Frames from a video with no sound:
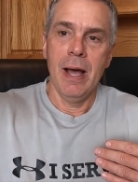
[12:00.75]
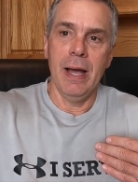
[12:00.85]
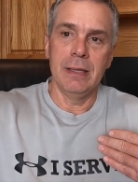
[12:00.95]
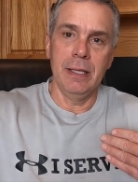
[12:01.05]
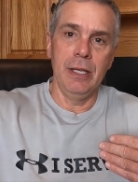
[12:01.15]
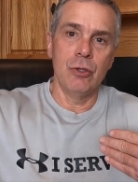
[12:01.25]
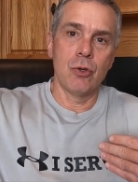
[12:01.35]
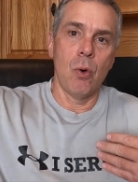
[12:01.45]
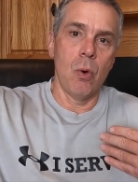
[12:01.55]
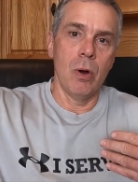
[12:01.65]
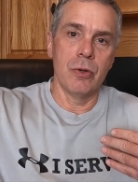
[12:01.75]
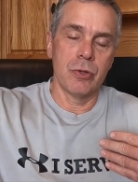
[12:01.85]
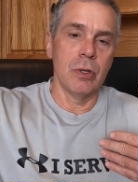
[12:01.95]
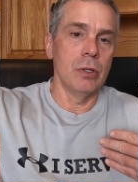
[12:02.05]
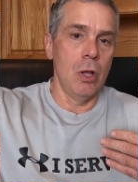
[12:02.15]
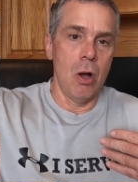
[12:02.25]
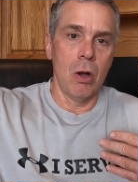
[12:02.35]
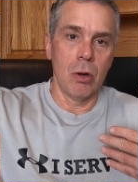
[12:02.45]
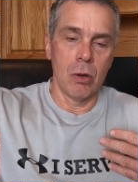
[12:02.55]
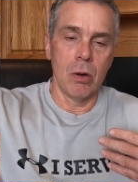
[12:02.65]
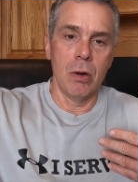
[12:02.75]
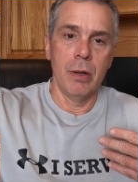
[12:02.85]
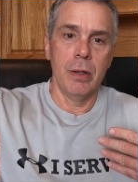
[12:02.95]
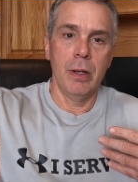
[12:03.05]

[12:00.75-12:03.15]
I lean towards longer,